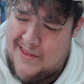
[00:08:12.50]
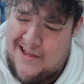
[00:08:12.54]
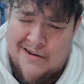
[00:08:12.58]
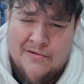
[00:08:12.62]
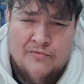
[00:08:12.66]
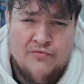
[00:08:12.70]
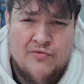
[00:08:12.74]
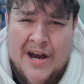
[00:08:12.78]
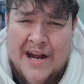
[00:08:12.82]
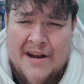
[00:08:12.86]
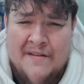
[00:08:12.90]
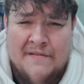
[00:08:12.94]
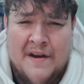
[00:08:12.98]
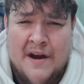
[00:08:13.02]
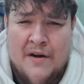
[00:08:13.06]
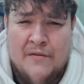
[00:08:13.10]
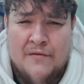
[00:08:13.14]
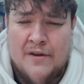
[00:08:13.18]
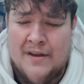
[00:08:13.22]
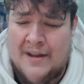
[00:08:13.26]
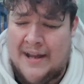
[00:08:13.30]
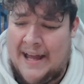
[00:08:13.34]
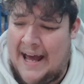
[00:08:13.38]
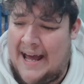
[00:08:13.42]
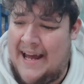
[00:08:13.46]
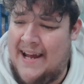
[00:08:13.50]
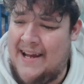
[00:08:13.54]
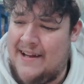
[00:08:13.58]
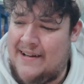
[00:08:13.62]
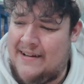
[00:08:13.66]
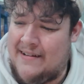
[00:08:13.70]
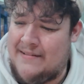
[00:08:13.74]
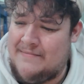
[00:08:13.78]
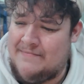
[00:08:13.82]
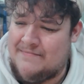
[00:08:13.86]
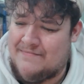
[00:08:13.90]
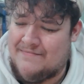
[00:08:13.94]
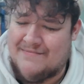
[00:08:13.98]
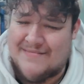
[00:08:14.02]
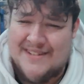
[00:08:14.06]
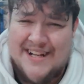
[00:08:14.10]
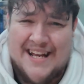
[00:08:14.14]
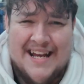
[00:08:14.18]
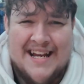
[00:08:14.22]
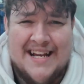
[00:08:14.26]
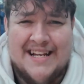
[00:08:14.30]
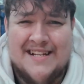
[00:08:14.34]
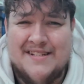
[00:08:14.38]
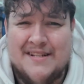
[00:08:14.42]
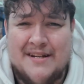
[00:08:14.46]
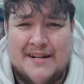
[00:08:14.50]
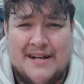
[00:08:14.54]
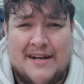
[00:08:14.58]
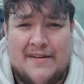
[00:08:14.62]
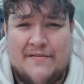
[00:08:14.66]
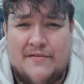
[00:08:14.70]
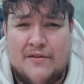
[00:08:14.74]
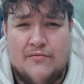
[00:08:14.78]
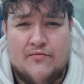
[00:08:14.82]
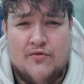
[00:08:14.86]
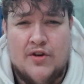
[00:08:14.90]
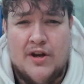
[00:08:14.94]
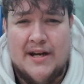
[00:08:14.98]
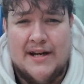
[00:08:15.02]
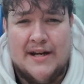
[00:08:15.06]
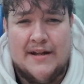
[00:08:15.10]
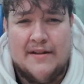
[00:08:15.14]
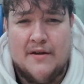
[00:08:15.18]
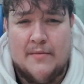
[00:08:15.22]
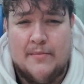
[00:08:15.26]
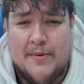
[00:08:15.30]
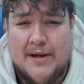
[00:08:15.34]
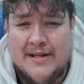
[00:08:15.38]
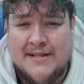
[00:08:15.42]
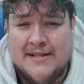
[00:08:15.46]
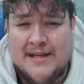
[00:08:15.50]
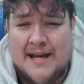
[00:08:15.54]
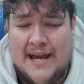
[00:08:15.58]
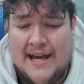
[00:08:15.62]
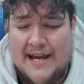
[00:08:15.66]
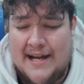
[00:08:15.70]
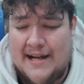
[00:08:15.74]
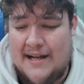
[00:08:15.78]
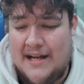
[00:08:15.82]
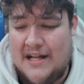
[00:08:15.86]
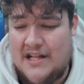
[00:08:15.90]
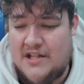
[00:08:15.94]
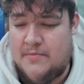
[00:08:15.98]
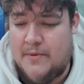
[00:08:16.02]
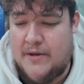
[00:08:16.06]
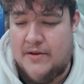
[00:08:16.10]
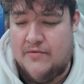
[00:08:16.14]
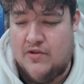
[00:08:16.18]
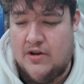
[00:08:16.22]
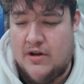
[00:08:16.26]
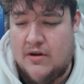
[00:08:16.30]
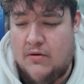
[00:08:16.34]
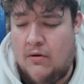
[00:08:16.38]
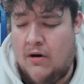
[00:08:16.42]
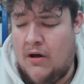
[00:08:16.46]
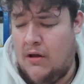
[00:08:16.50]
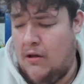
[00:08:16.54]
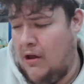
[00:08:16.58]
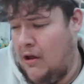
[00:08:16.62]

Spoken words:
Red velvet cake isn't even really the best cake, let's be real.